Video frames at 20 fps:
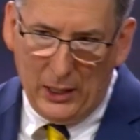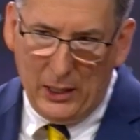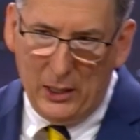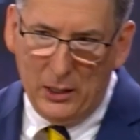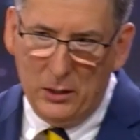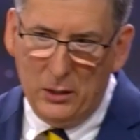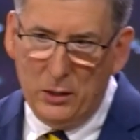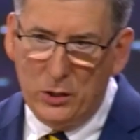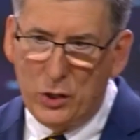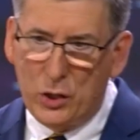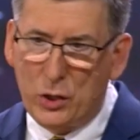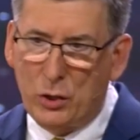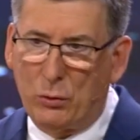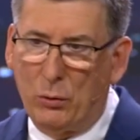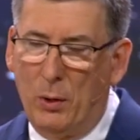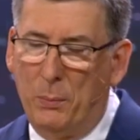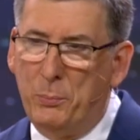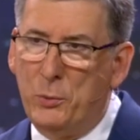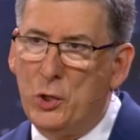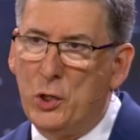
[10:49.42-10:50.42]
in
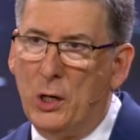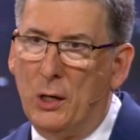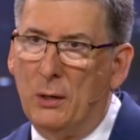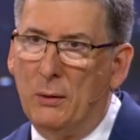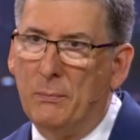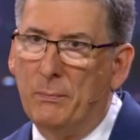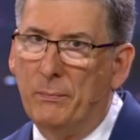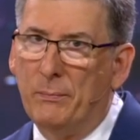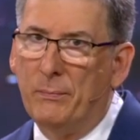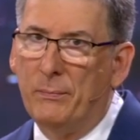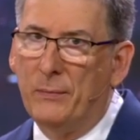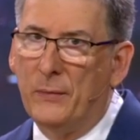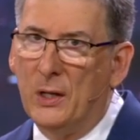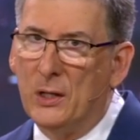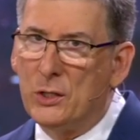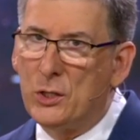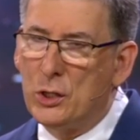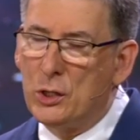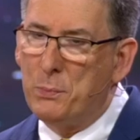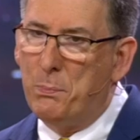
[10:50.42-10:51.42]
Scripture.
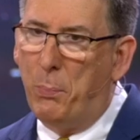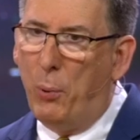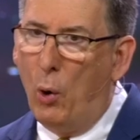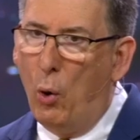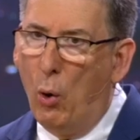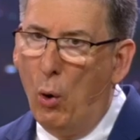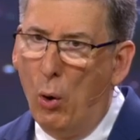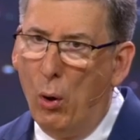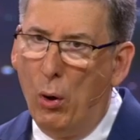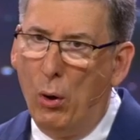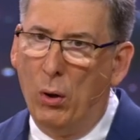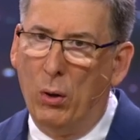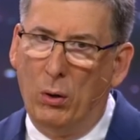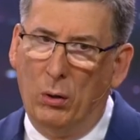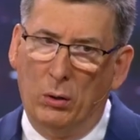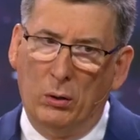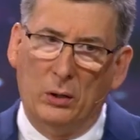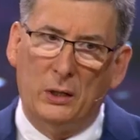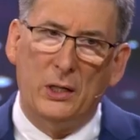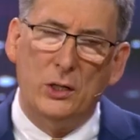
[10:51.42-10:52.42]
This is
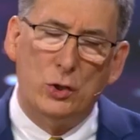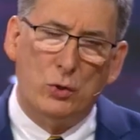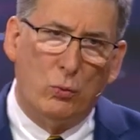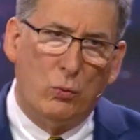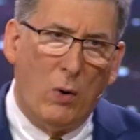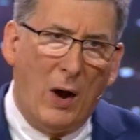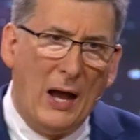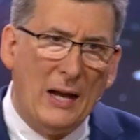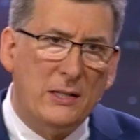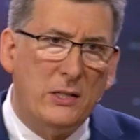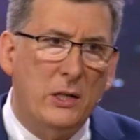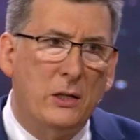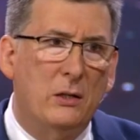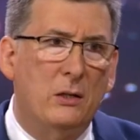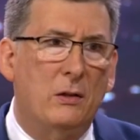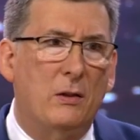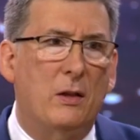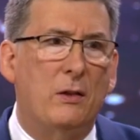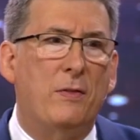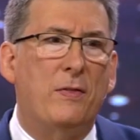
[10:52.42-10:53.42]
Paul. He's writing
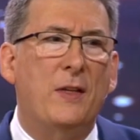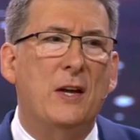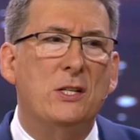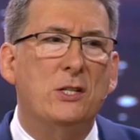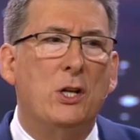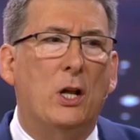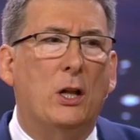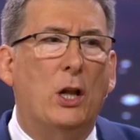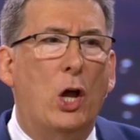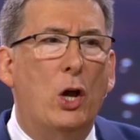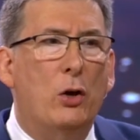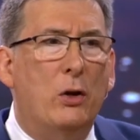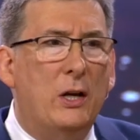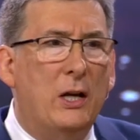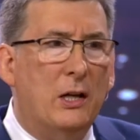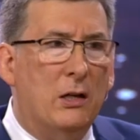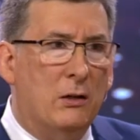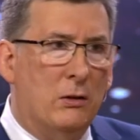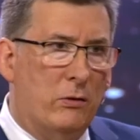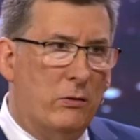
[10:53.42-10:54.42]
to the
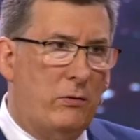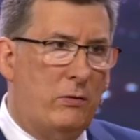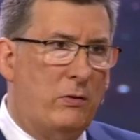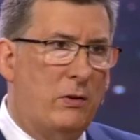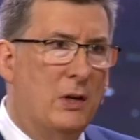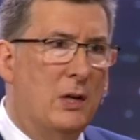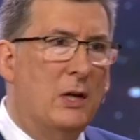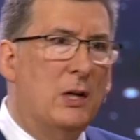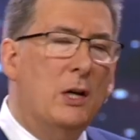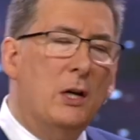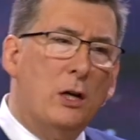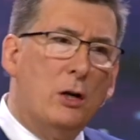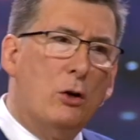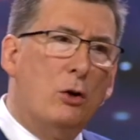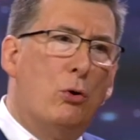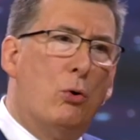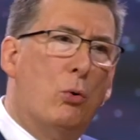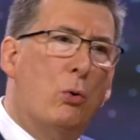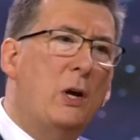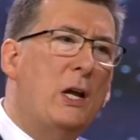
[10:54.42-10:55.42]
Thessalonians.
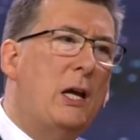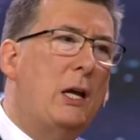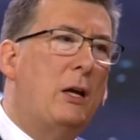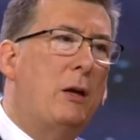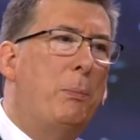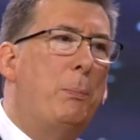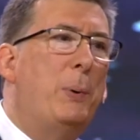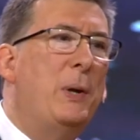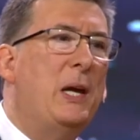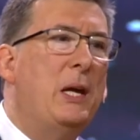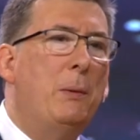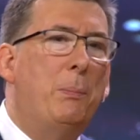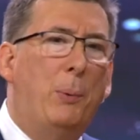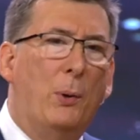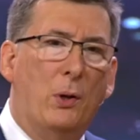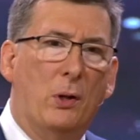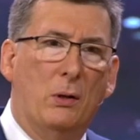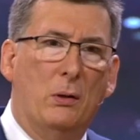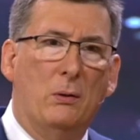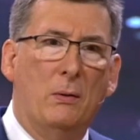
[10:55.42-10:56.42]
Greek
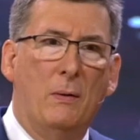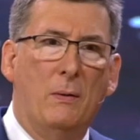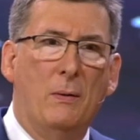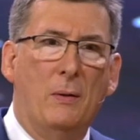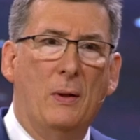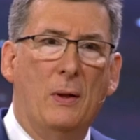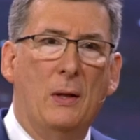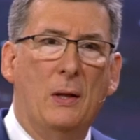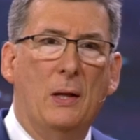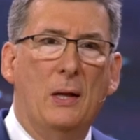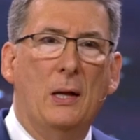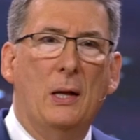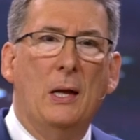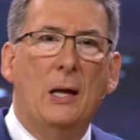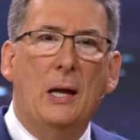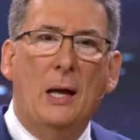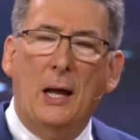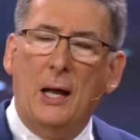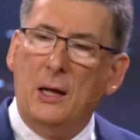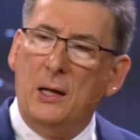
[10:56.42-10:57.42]
people.
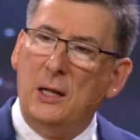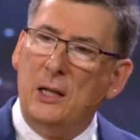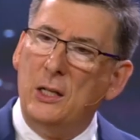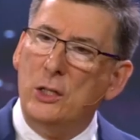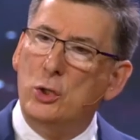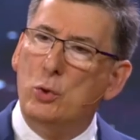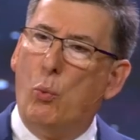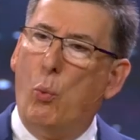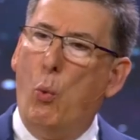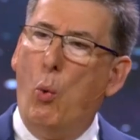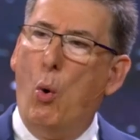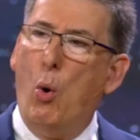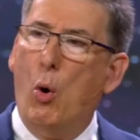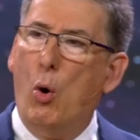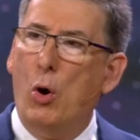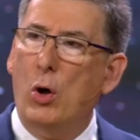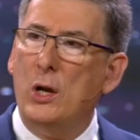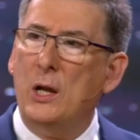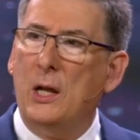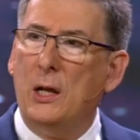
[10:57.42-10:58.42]
And he's
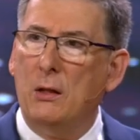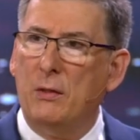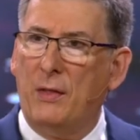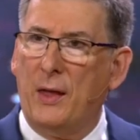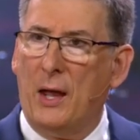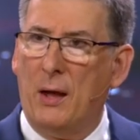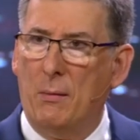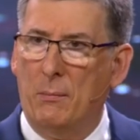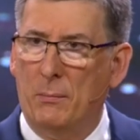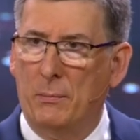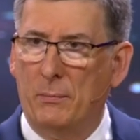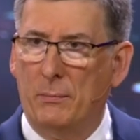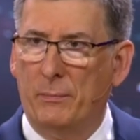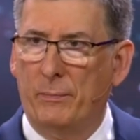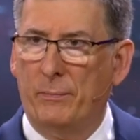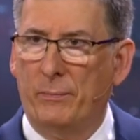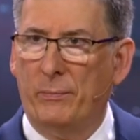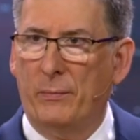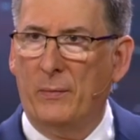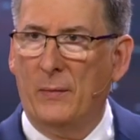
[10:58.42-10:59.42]
warning them.
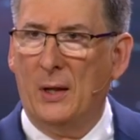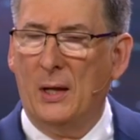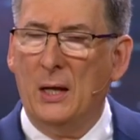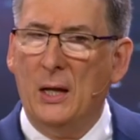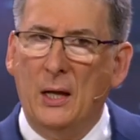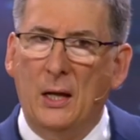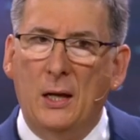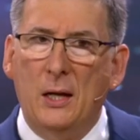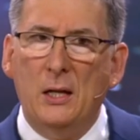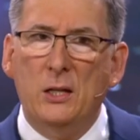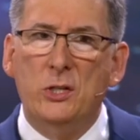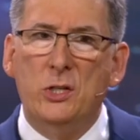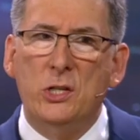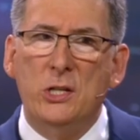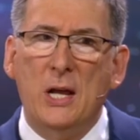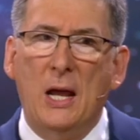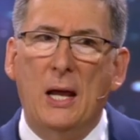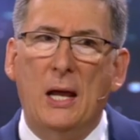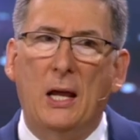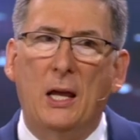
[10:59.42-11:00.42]
He's
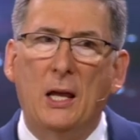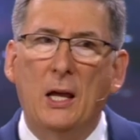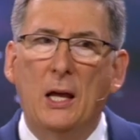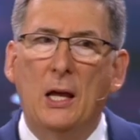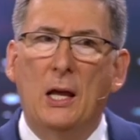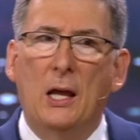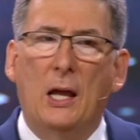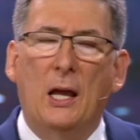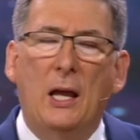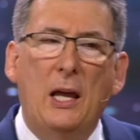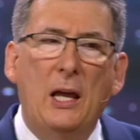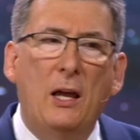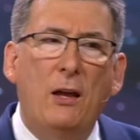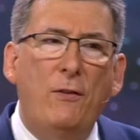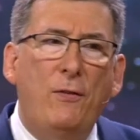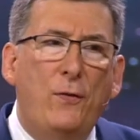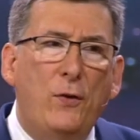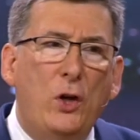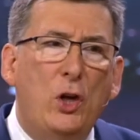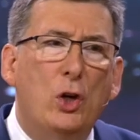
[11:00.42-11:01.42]
saying,
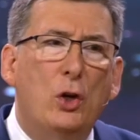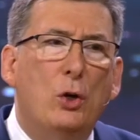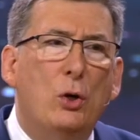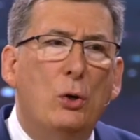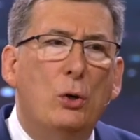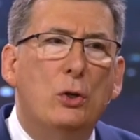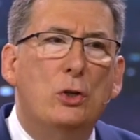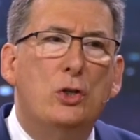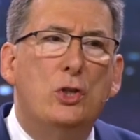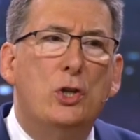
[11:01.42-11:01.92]
if you